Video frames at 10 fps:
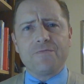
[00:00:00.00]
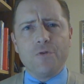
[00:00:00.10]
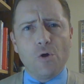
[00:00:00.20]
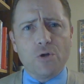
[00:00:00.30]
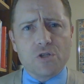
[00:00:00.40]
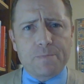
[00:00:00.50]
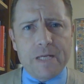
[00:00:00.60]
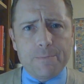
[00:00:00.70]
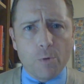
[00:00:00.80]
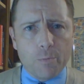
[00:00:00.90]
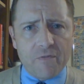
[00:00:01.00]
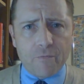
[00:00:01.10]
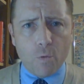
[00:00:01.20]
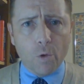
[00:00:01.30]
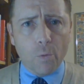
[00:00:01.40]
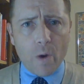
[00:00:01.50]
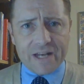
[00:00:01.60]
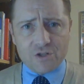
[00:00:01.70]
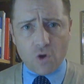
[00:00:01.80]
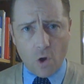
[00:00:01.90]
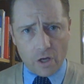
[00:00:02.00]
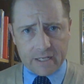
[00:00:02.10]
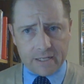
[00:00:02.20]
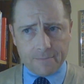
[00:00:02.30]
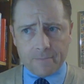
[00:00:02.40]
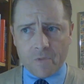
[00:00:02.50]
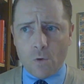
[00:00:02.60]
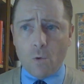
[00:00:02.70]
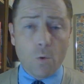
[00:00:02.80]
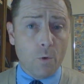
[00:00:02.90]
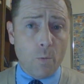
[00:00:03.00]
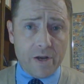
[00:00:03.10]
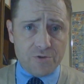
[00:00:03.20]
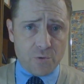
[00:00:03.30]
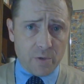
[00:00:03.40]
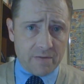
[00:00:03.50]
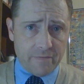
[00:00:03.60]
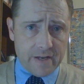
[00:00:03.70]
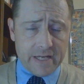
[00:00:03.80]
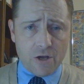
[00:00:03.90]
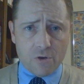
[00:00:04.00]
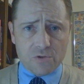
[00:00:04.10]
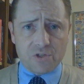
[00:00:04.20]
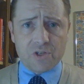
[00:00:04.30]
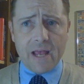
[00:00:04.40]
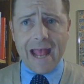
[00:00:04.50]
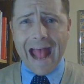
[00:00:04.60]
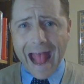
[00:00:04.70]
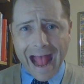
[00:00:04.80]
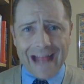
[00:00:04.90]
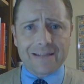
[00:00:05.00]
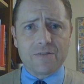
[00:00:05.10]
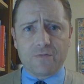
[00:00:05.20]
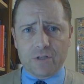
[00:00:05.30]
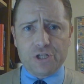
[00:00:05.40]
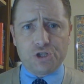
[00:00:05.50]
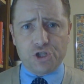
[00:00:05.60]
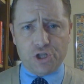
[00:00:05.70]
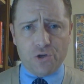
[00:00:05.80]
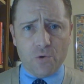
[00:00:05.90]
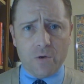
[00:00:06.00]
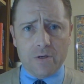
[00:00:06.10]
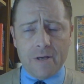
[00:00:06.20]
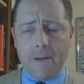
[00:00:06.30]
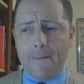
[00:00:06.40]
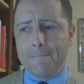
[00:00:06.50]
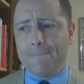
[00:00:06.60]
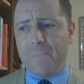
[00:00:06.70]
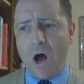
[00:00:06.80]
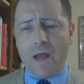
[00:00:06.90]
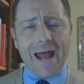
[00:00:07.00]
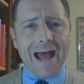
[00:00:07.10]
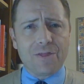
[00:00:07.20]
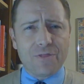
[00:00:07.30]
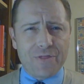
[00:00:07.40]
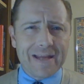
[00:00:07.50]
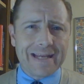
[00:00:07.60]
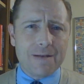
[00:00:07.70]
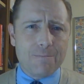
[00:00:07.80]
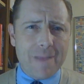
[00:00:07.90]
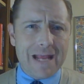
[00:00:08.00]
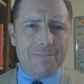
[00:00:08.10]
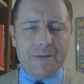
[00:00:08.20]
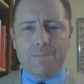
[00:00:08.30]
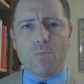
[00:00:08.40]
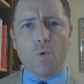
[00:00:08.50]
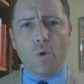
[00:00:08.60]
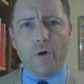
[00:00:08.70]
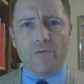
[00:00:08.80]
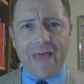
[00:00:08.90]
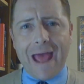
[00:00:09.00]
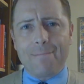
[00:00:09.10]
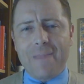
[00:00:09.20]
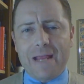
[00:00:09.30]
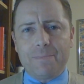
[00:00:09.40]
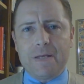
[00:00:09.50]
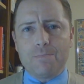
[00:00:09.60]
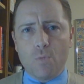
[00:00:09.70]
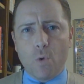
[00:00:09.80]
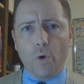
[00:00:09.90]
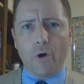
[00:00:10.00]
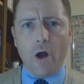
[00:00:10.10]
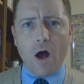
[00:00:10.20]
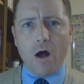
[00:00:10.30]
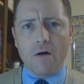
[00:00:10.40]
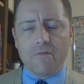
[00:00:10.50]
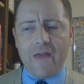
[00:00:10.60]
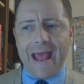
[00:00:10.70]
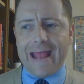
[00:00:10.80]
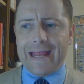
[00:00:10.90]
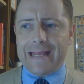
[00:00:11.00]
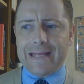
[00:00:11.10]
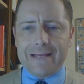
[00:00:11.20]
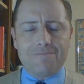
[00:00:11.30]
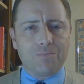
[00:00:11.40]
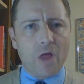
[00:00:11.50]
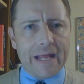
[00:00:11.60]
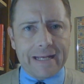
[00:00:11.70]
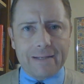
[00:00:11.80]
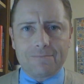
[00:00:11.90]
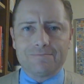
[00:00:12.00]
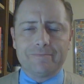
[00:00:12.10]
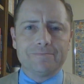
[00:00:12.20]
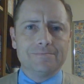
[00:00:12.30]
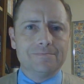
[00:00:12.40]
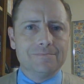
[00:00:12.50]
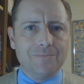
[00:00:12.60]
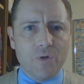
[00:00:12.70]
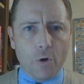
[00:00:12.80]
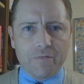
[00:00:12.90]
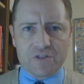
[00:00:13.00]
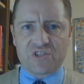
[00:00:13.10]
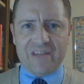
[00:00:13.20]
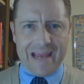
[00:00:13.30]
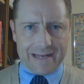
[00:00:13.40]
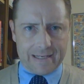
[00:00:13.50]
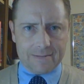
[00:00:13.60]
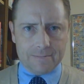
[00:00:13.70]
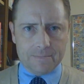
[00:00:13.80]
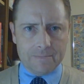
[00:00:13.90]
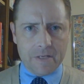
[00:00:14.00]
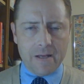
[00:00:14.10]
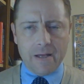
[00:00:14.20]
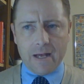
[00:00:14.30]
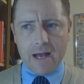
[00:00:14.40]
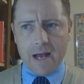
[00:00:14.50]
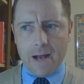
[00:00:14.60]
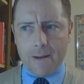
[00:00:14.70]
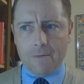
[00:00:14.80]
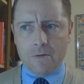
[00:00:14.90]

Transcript: noticed people before when talking or when doing videos actively chew, but I think it may be more, that may be more of a like nervous tic. Uh,